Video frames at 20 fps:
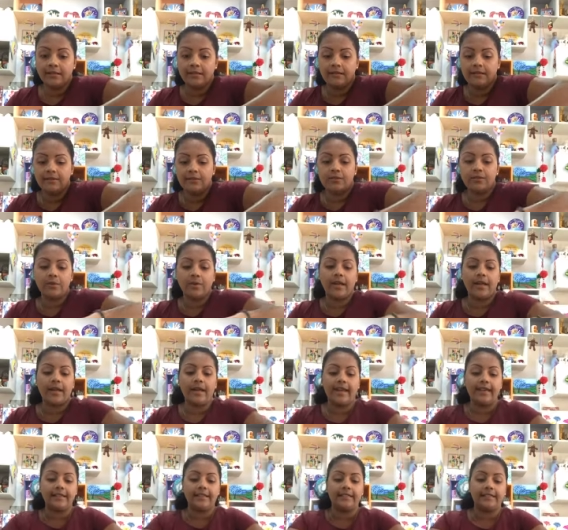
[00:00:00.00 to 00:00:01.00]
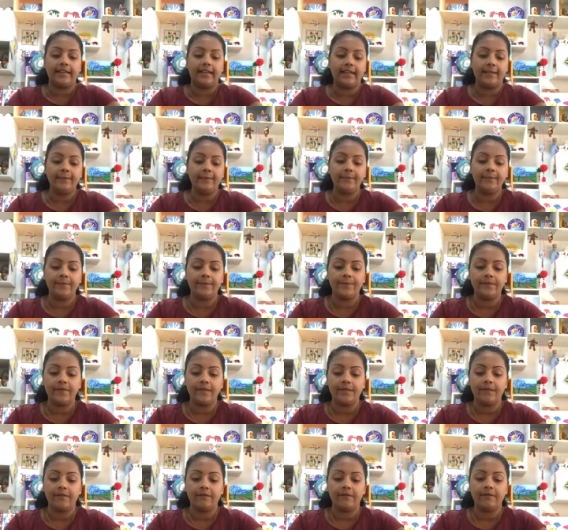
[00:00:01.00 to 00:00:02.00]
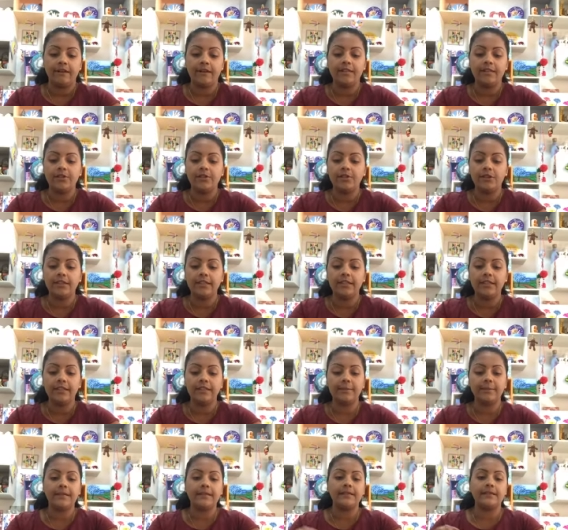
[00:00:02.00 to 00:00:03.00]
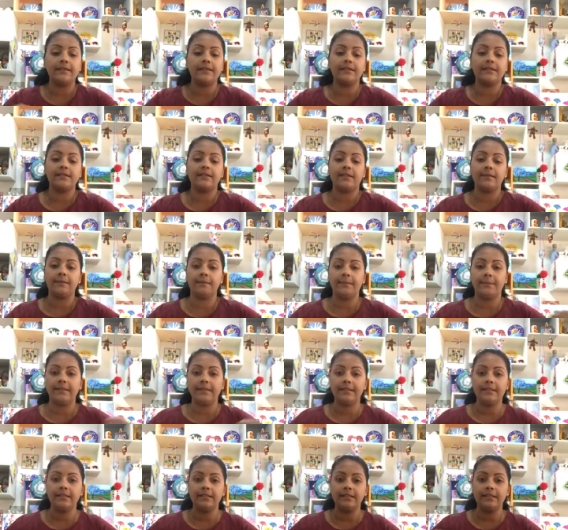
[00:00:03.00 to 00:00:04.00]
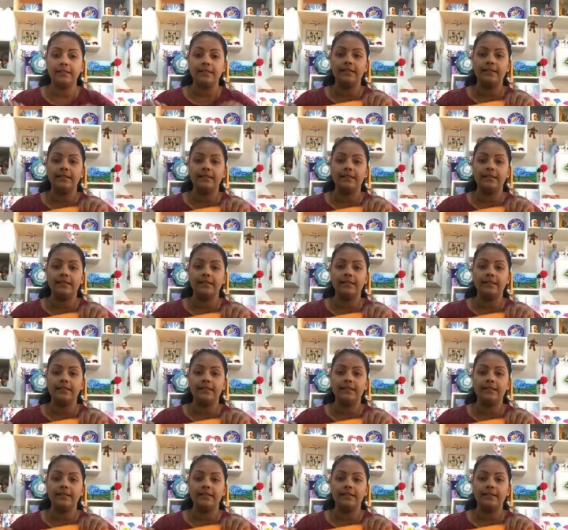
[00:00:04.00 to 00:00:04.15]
square at a time. Once your 30 pieces pinned,